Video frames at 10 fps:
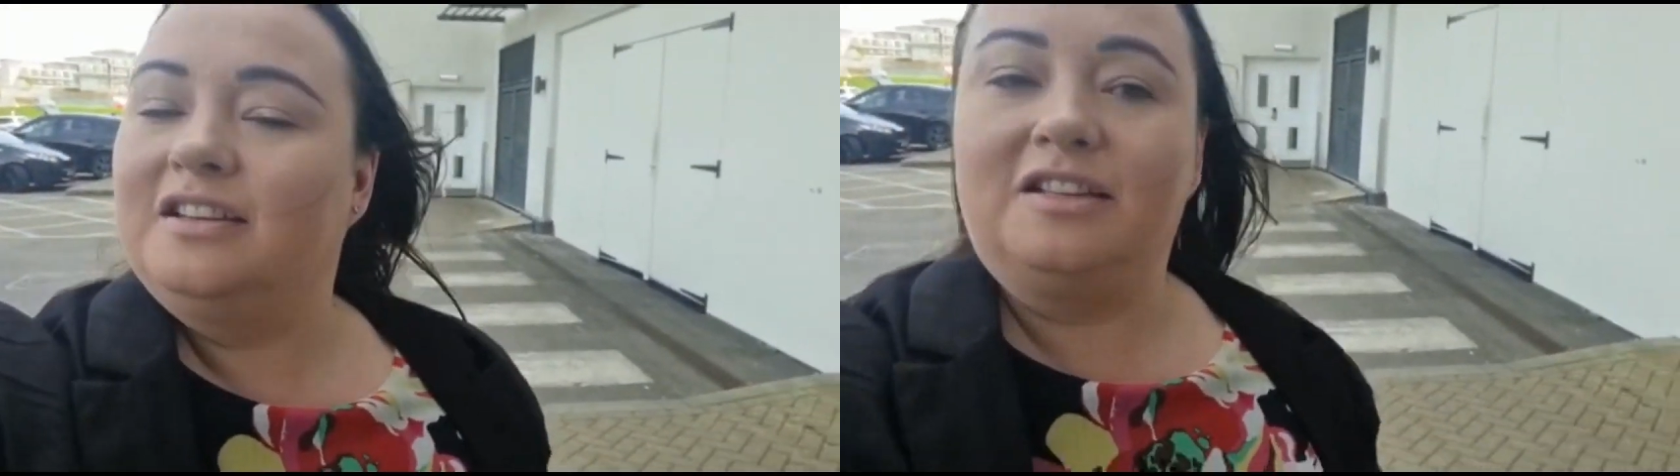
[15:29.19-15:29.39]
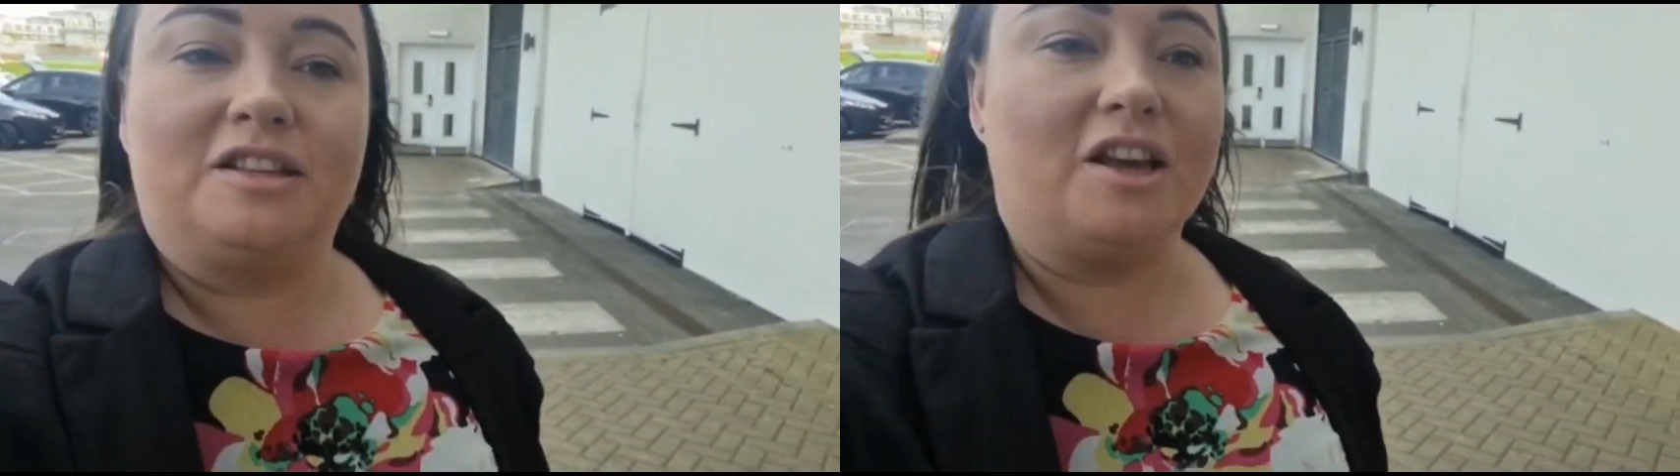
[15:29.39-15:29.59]

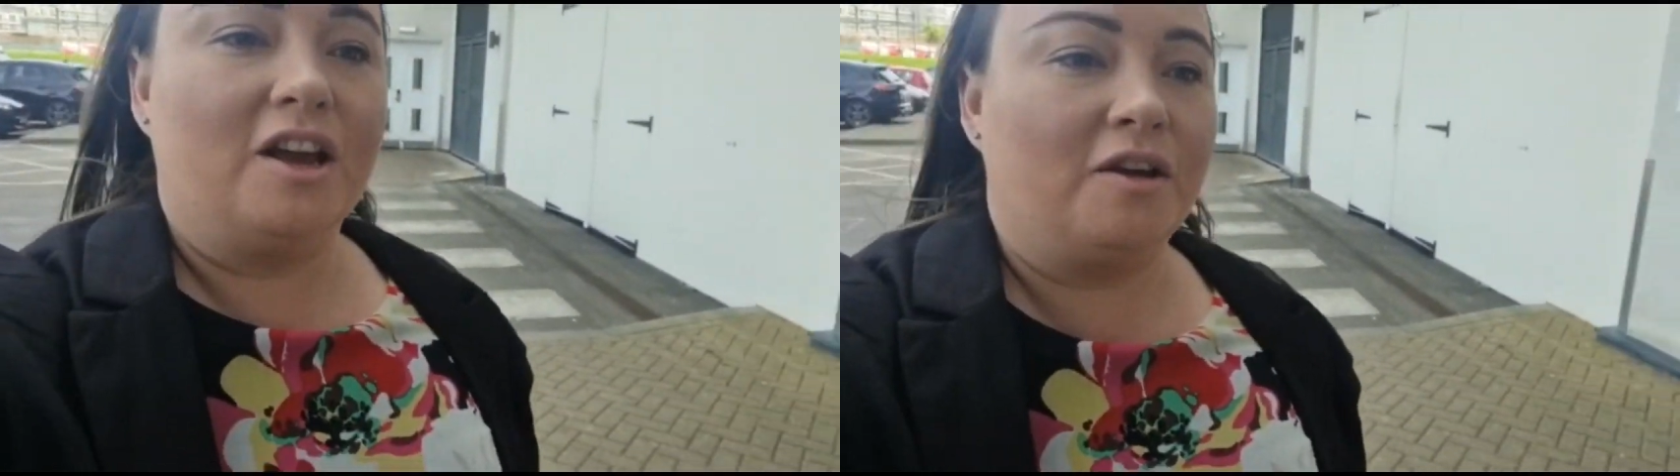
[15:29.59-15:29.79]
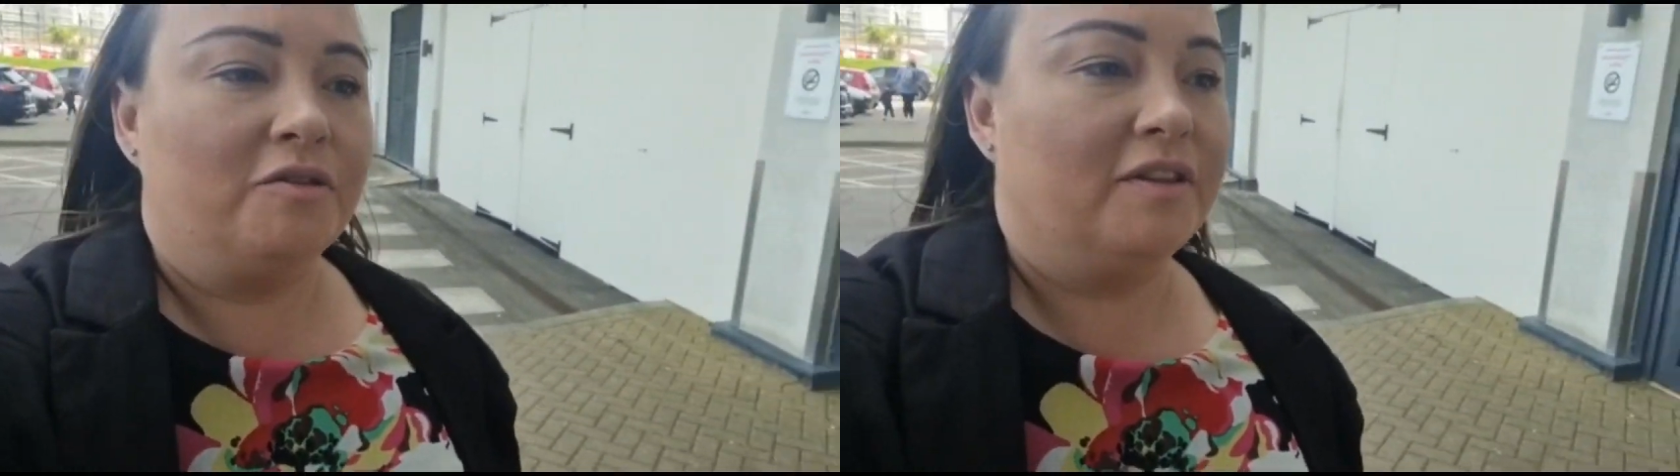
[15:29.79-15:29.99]
So
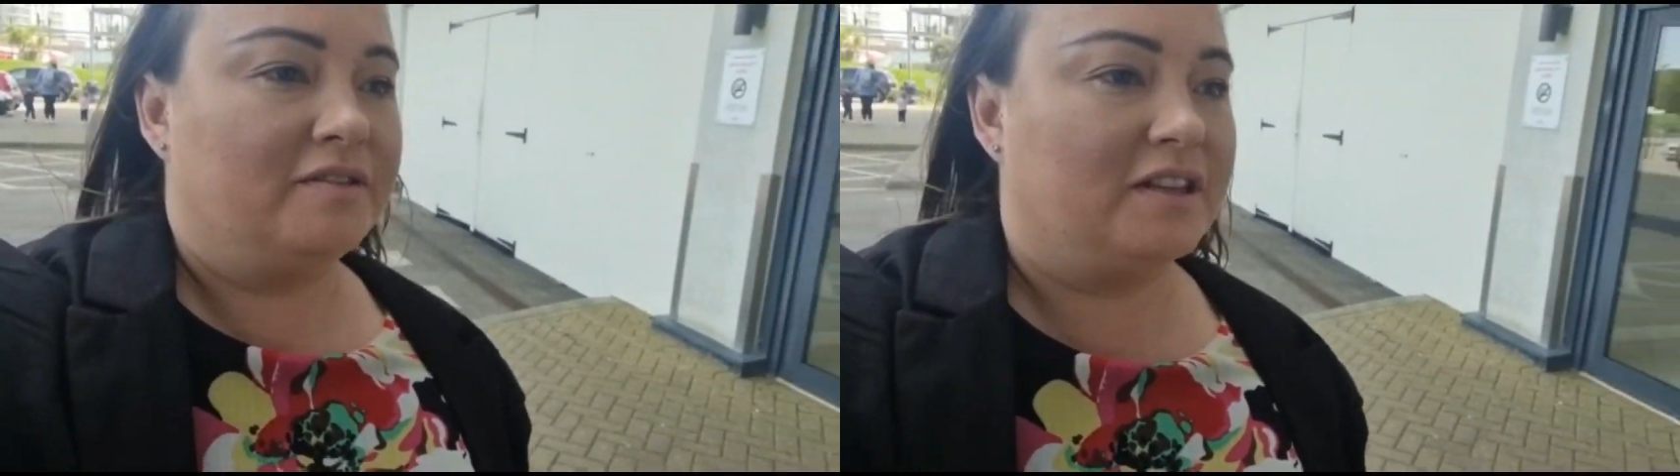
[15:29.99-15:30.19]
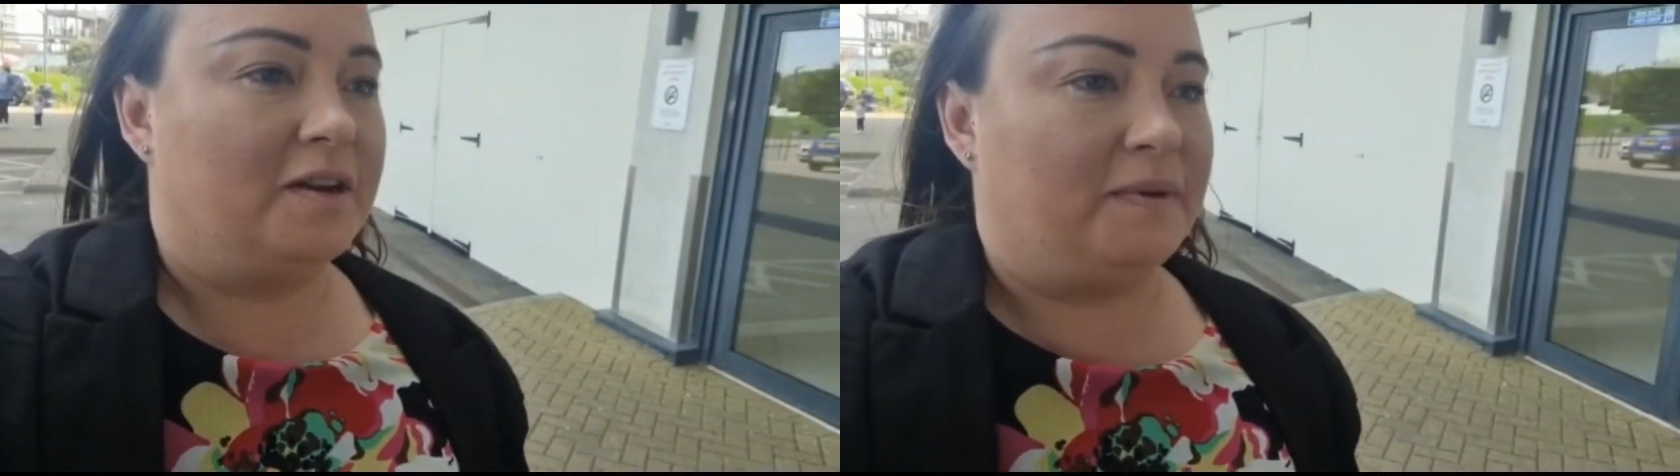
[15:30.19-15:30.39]
I thought there
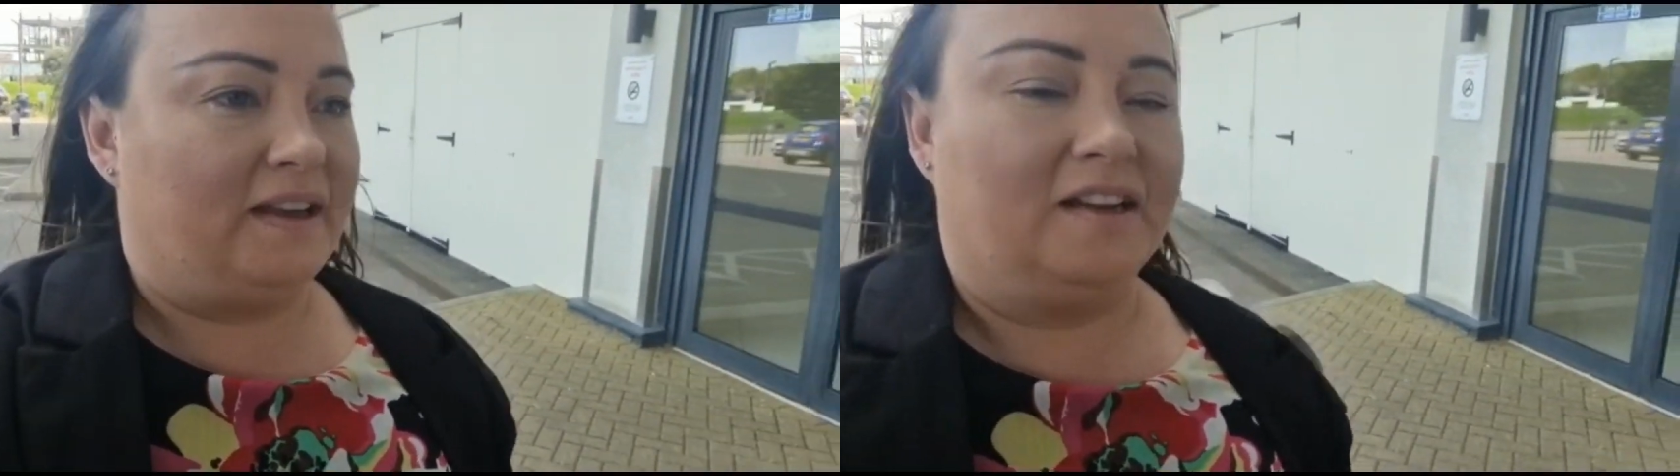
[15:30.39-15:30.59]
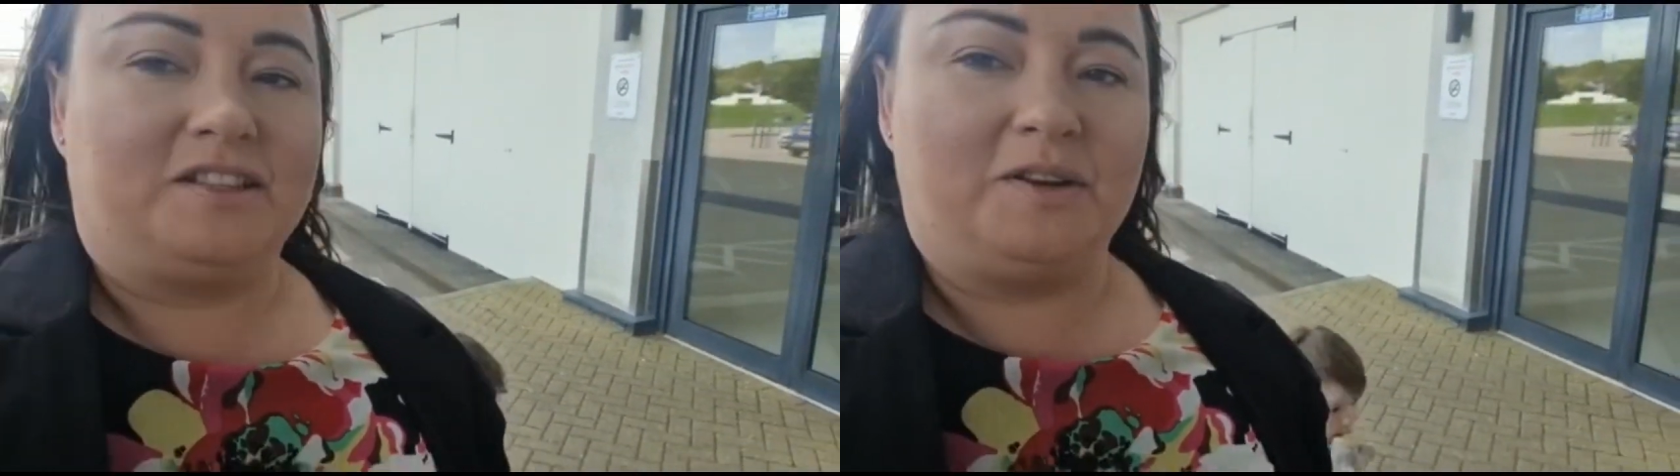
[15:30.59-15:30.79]
was going to be
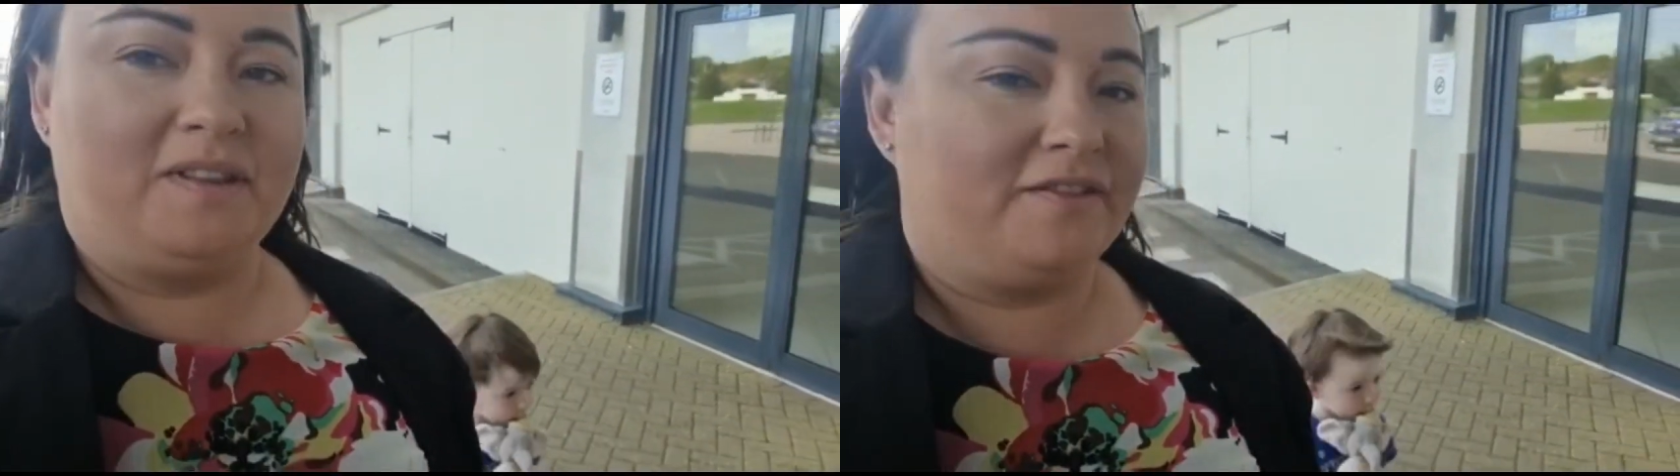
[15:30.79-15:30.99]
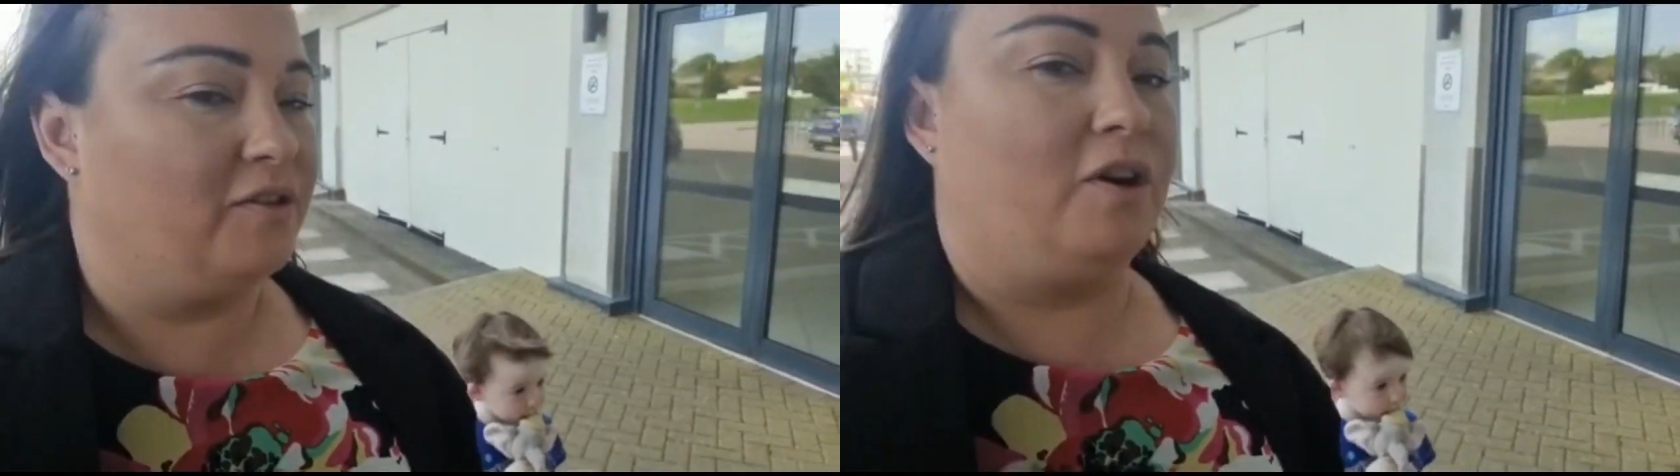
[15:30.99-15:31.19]
us. I don't know where
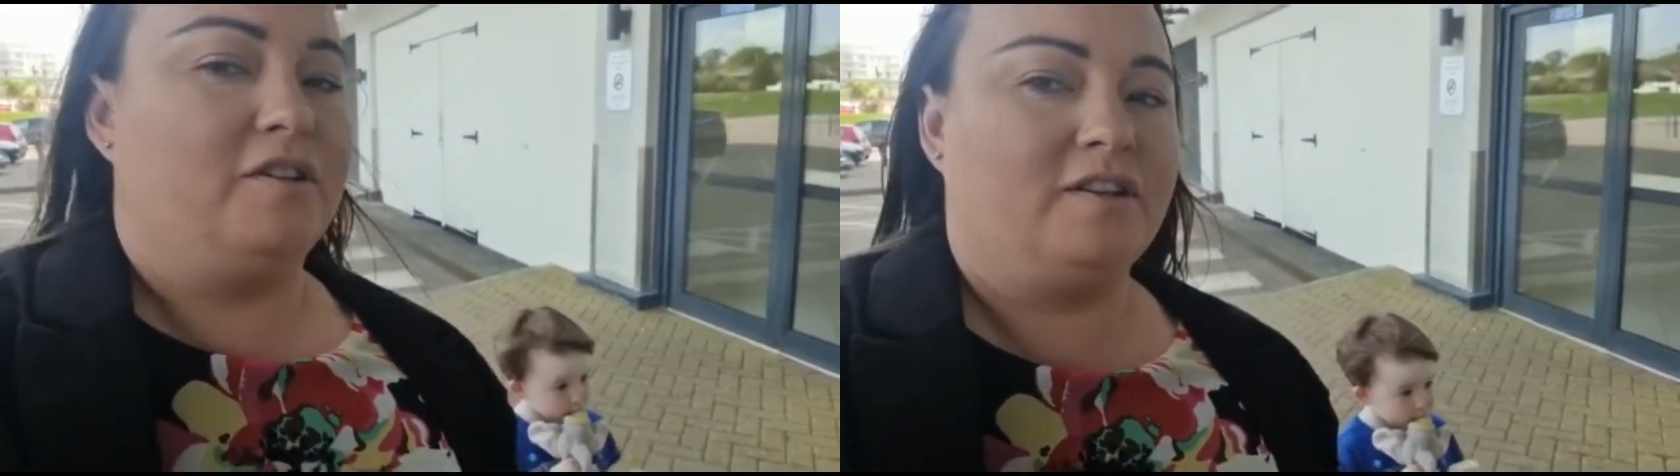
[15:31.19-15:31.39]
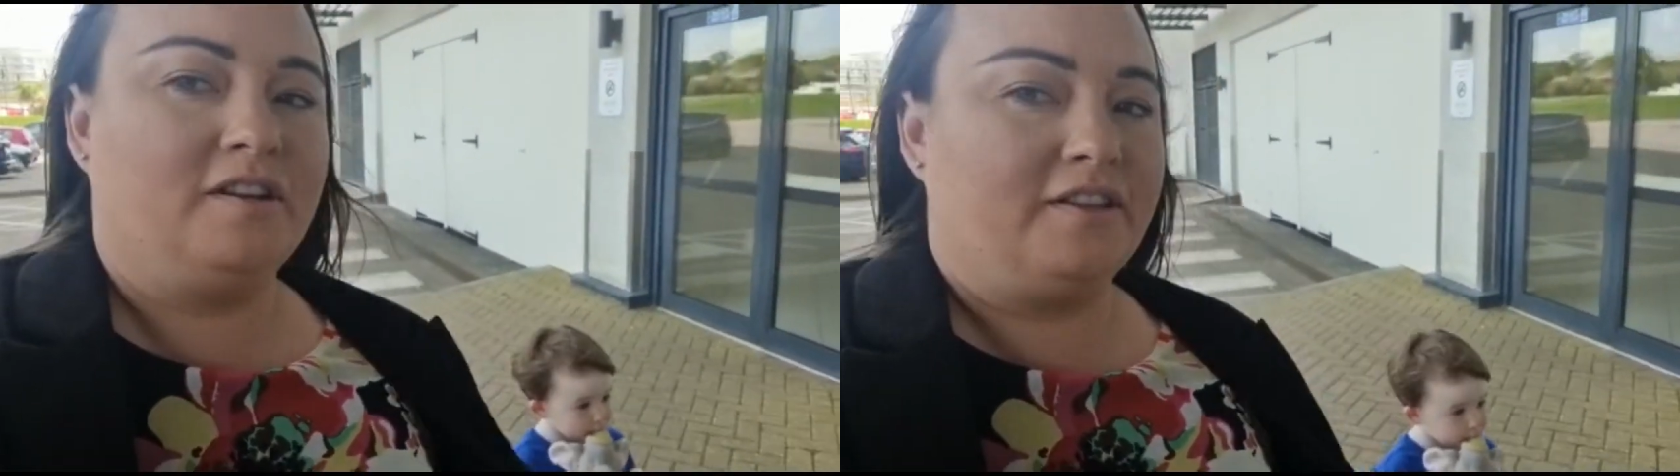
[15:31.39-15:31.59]
they've
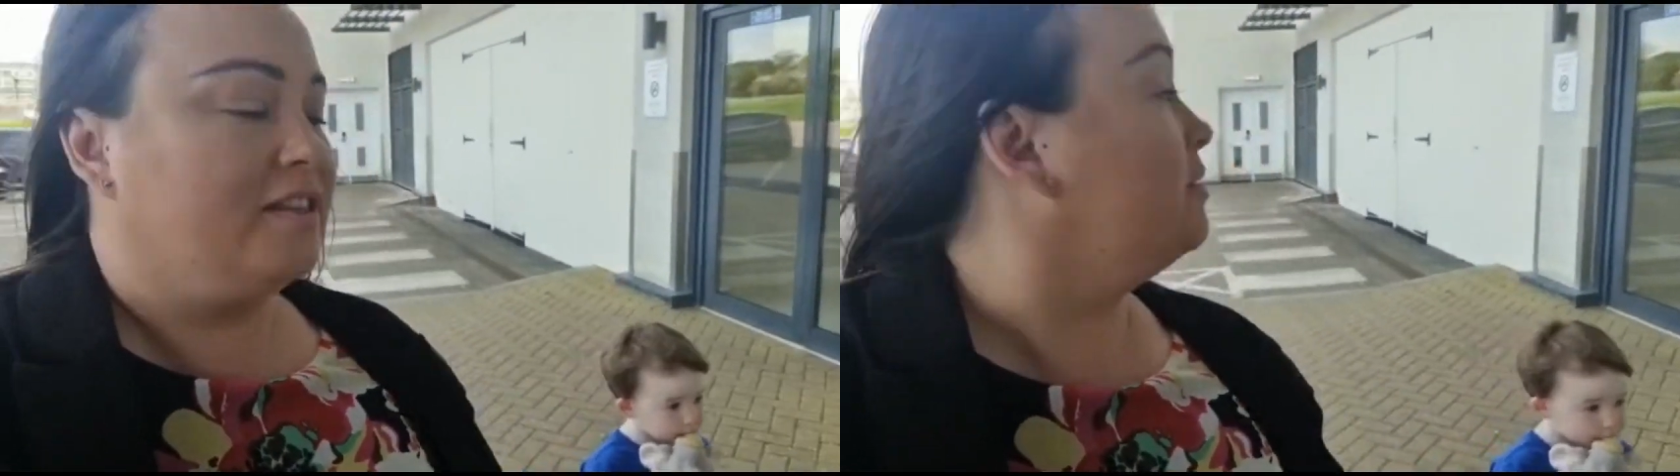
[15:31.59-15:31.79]
gone. I think